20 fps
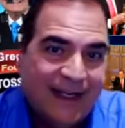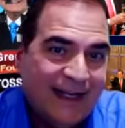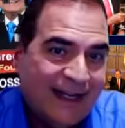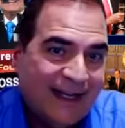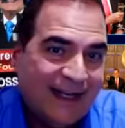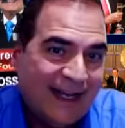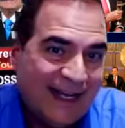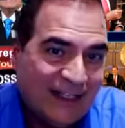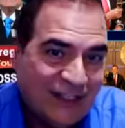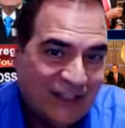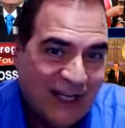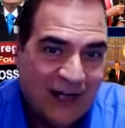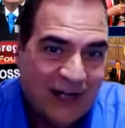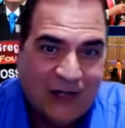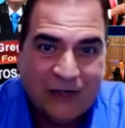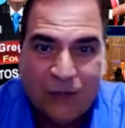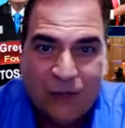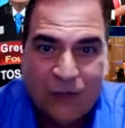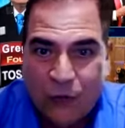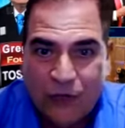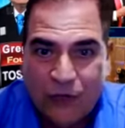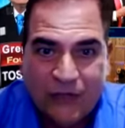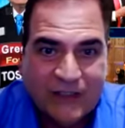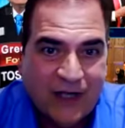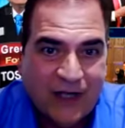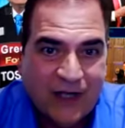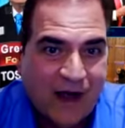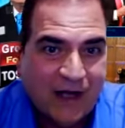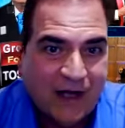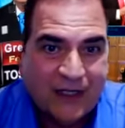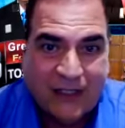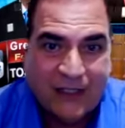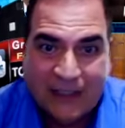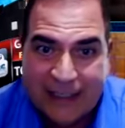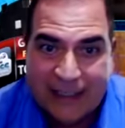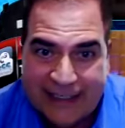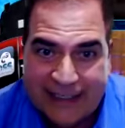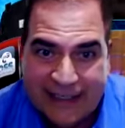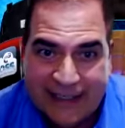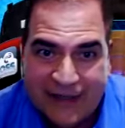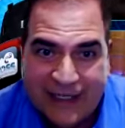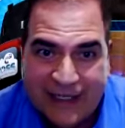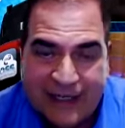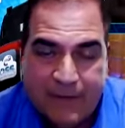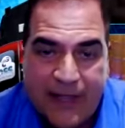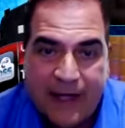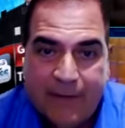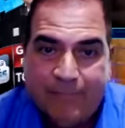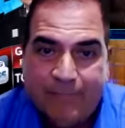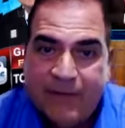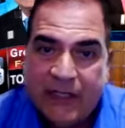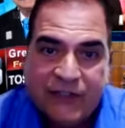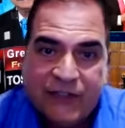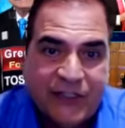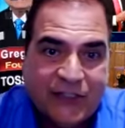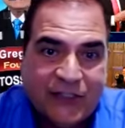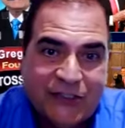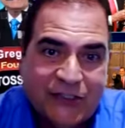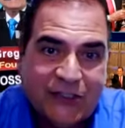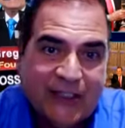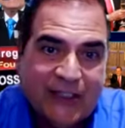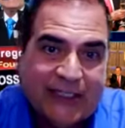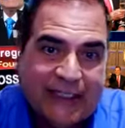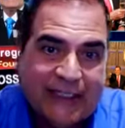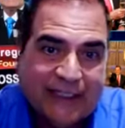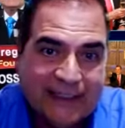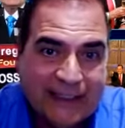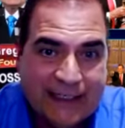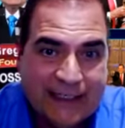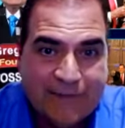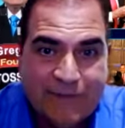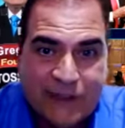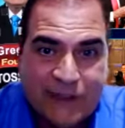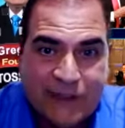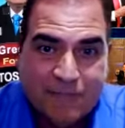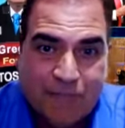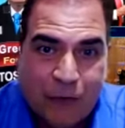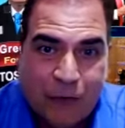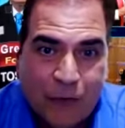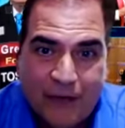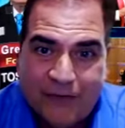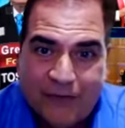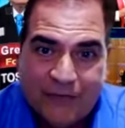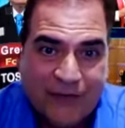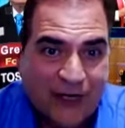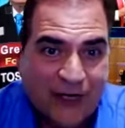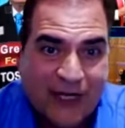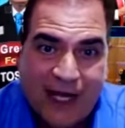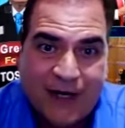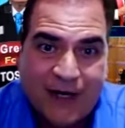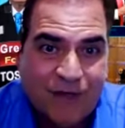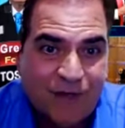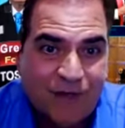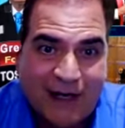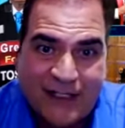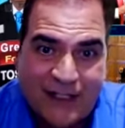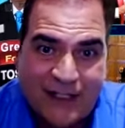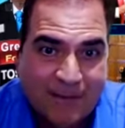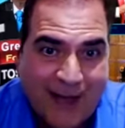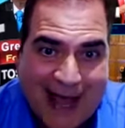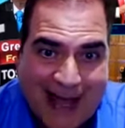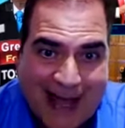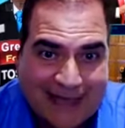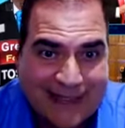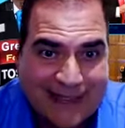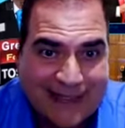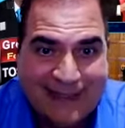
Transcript: Excel, Word doc, link in the email, just delete it. If it's important, they're going to write you back.